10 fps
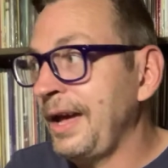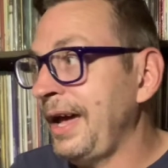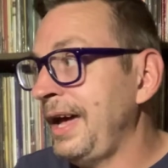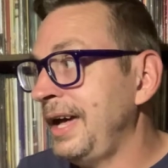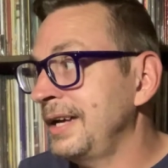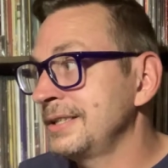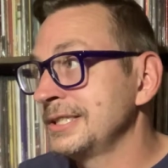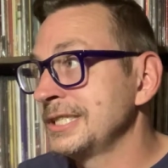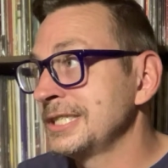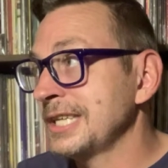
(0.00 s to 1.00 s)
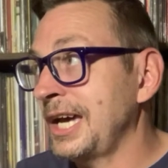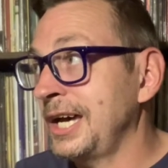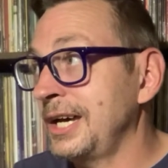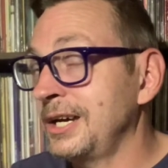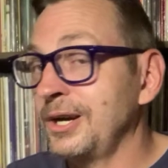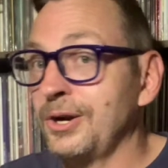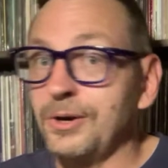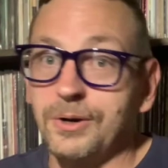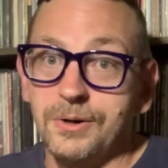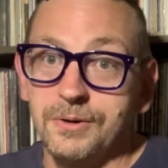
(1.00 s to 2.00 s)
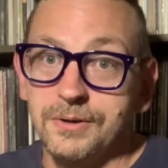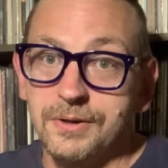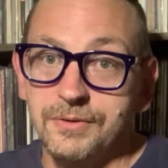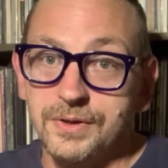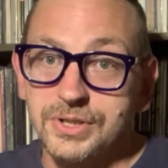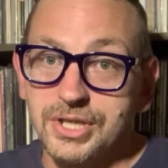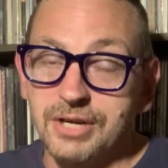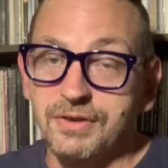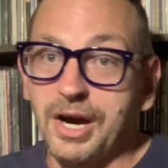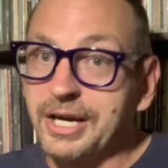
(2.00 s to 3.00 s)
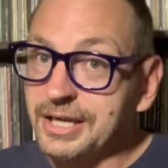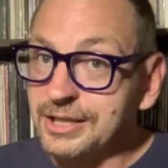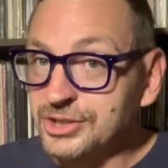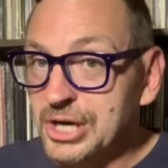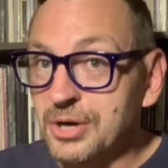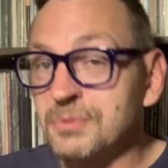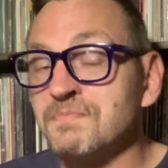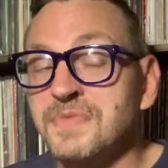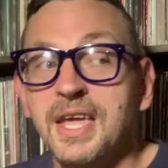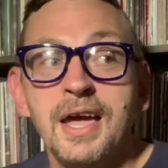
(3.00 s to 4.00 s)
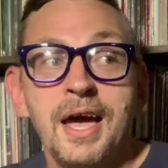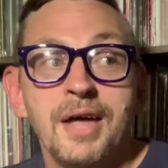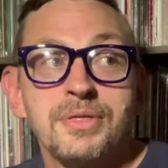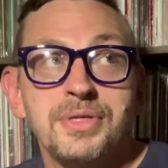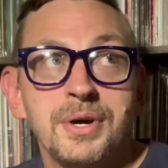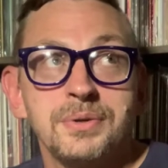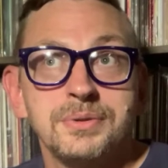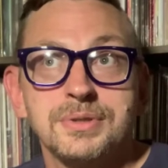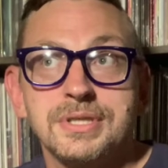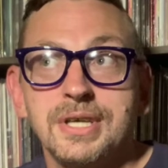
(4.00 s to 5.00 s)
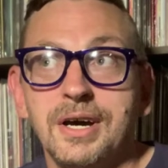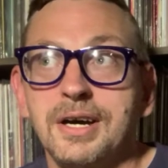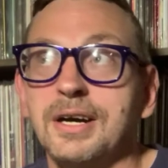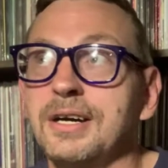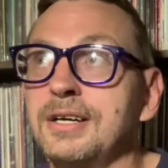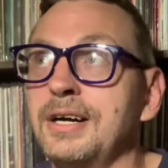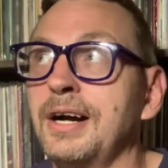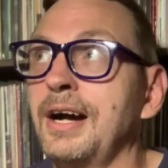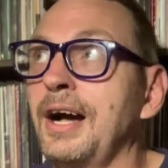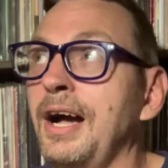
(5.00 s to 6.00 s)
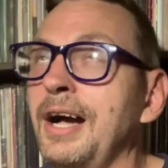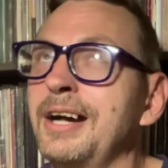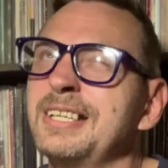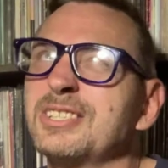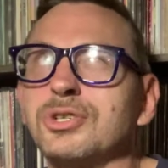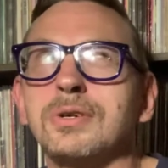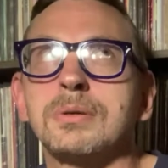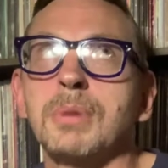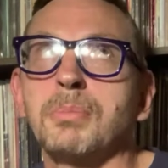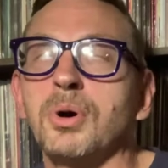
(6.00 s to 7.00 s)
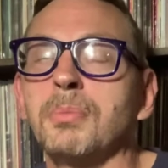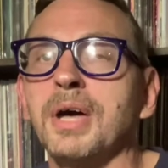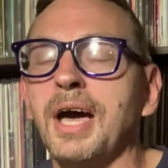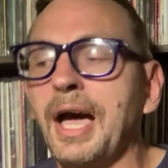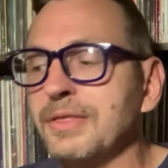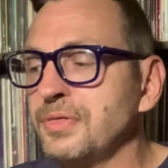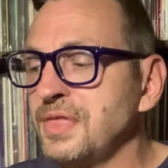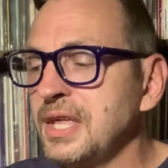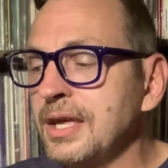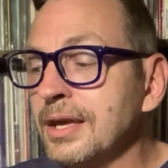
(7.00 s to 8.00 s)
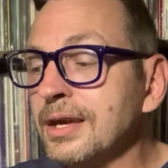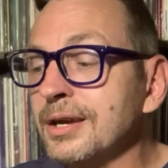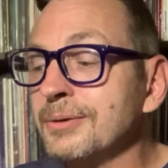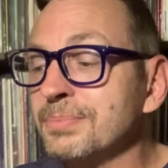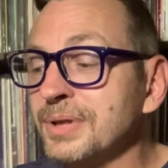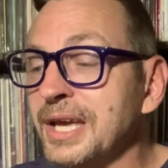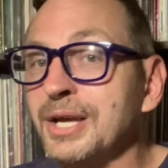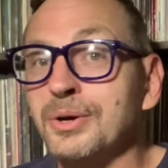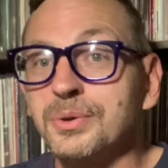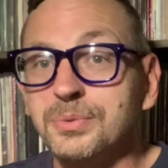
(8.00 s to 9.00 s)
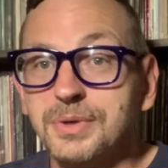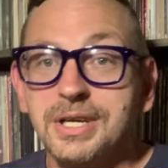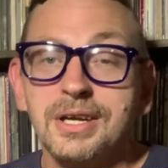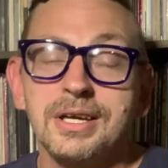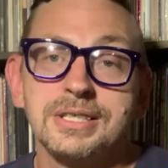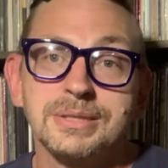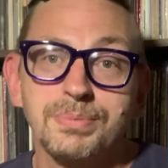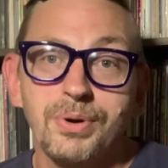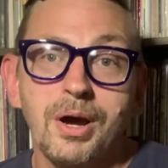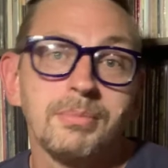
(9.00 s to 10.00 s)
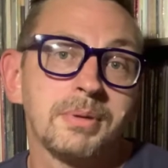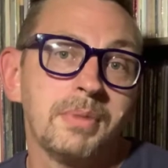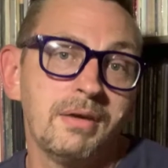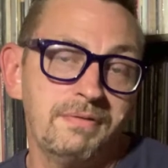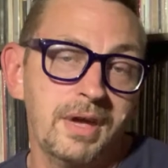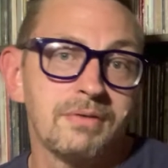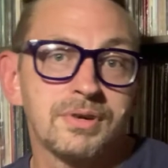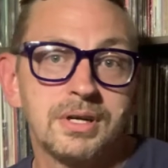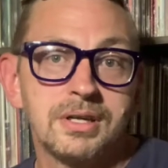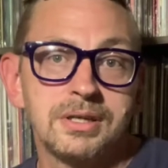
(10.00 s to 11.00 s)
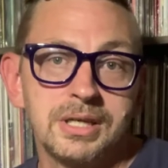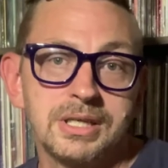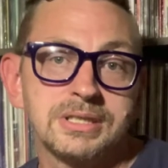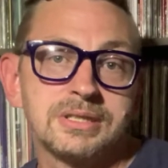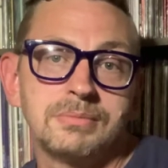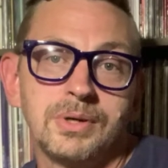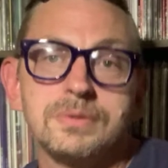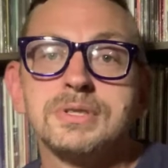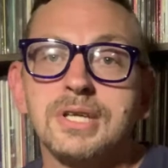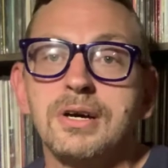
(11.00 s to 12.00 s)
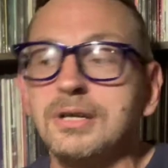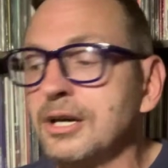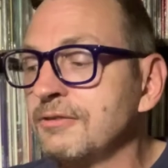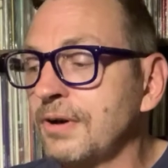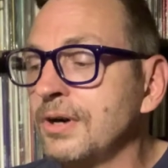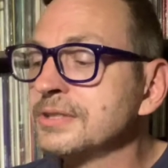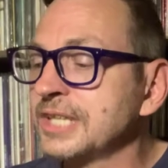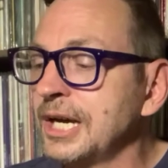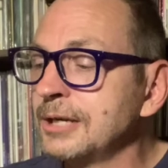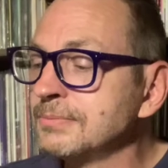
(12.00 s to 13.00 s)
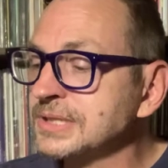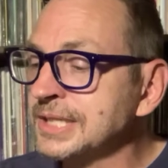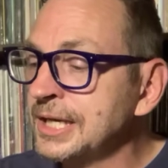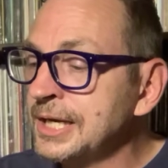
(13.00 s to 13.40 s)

and her version of Cotton Eye Joe, those, I had sugar in my bowl, but I think Plain Gold Ring is probably my favorite Nina Simone song of all times.